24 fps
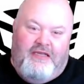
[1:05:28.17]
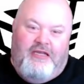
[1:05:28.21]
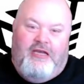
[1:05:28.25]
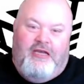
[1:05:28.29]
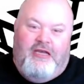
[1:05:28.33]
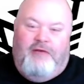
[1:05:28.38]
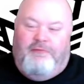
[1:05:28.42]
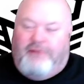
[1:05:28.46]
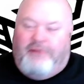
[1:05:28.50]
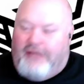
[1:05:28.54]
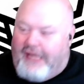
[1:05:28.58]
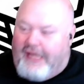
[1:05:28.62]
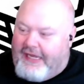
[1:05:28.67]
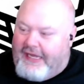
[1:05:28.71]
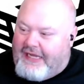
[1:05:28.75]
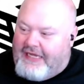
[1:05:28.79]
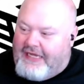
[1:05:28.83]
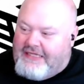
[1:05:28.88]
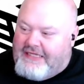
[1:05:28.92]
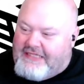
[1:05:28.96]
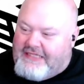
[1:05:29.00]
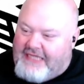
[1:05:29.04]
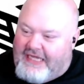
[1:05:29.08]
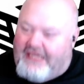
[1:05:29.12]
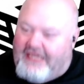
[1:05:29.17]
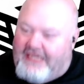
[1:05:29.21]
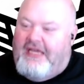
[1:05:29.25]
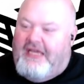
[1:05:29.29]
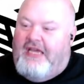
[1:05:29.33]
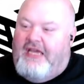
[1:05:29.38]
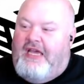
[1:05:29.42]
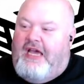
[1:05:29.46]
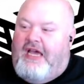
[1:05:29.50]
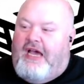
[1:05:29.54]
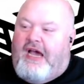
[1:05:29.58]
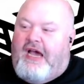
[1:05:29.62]
But like I said,
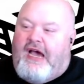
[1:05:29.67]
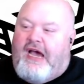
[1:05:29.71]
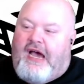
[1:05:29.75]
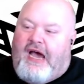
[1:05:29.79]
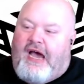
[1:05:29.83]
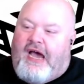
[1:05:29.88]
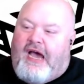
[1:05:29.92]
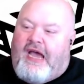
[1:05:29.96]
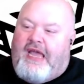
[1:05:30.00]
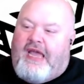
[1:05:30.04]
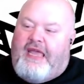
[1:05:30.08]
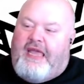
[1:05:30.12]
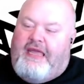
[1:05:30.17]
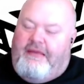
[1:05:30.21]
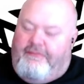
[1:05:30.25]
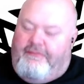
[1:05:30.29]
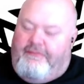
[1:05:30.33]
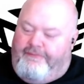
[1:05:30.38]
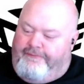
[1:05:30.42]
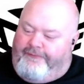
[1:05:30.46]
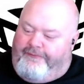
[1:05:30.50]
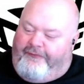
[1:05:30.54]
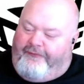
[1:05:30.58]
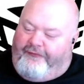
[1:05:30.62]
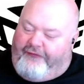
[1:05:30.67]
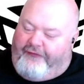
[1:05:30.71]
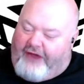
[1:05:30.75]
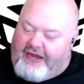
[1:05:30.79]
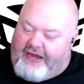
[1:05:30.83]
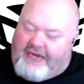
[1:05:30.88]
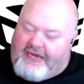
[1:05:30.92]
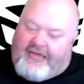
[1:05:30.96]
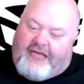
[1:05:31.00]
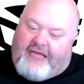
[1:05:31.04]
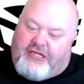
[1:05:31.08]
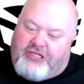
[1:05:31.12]
I
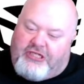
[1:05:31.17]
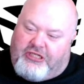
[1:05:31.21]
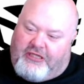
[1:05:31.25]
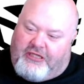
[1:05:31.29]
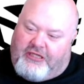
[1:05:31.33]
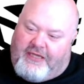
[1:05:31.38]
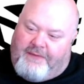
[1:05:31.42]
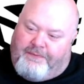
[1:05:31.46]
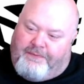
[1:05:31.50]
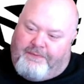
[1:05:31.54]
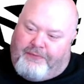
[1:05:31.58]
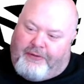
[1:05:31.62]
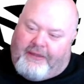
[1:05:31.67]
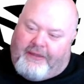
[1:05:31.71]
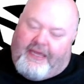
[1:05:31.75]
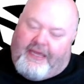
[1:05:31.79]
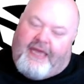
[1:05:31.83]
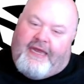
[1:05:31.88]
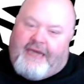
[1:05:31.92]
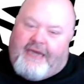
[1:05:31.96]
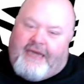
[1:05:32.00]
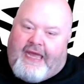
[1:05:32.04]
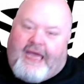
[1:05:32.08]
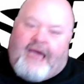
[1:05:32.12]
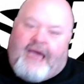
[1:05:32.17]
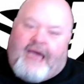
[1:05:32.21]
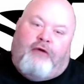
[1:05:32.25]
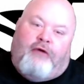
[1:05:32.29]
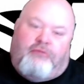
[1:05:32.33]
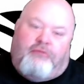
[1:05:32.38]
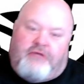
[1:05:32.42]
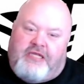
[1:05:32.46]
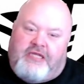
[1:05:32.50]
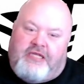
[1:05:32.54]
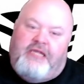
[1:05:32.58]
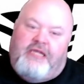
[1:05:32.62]
financially plan
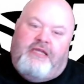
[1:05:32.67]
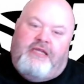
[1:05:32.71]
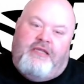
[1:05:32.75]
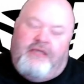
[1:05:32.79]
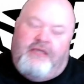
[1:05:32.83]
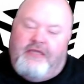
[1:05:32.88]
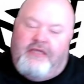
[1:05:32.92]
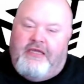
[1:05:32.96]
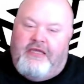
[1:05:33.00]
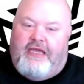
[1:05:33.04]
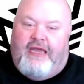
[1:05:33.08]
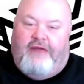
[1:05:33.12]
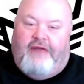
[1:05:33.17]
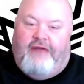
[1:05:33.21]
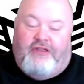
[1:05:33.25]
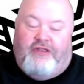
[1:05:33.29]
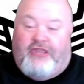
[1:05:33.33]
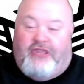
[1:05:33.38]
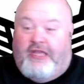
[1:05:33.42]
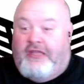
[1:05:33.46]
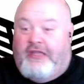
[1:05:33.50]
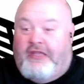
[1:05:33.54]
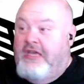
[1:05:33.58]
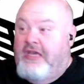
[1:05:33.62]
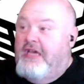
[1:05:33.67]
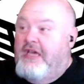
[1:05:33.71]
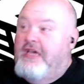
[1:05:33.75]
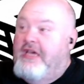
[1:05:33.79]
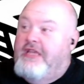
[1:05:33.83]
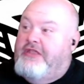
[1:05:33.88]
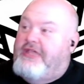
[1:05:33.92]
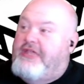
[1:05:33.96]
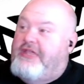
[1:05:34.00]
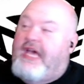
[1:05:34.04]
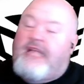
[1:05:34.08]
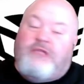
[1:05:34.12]
out everything.
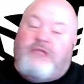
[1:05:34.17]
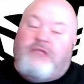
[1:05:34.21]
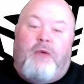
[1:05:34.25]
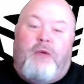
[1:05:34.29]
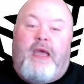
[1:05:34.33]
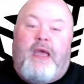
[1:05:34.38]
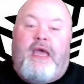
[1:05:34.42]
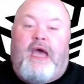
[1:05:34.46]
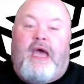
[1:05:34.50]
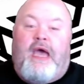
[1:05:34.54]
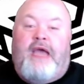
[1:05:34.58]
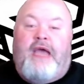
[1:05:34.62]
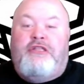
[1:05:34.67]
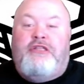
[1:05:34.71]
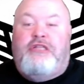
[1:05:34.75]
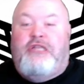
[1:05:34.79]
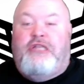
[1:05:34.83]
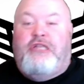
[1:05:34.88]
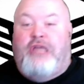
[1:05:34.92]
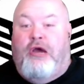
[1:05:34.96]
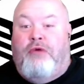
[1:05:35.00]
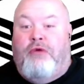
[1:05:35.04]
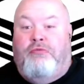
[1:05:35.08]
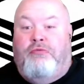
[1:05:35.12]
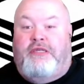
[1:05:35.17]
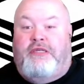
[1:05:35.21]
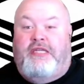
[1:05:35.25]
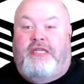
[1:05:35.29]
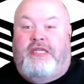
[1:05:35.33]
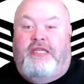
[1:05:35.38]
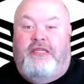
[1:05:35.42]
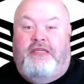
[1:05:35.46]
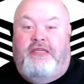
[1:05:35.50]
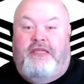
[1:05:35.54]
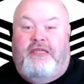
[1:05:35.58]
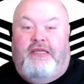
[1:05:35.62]
That's why I don't,
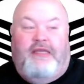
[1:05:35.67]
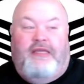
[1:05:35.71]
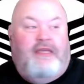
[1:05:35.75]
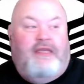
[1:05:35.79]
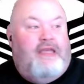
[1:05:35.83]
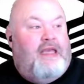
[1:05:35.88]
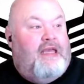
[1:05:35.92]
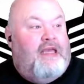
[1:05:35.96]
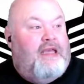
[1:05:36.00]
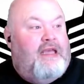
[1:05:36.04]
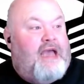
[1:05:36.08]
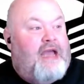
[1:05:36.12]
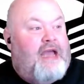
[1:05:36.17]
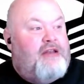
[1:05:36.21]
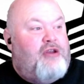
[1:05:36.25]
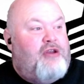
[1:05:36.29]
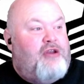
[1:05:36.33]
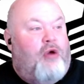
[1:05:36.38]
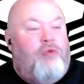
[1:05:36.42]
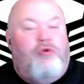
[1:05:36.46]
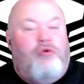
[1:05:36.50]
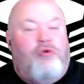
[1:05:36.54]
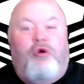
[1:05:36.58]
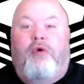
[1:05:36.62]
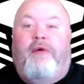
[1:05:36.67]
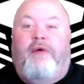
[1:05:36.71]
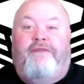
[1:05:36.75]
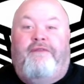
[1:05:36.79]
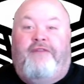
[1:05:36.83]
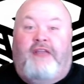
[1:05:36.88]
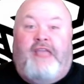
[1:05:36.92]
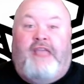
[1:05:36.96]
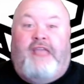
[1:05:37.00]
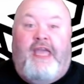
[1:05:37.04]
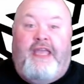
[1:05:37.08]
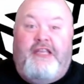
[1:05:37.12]
I don't go on
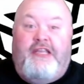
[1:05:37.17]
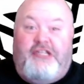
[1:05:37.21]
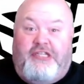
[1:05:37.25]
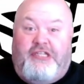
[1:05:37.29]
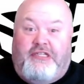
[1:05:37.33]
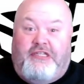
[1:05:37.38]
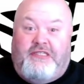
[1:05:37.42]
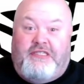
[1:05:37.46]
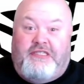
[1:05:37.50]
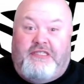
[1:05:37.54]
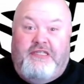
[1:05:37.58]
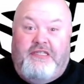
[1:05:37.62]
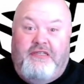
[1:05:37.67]
vacations.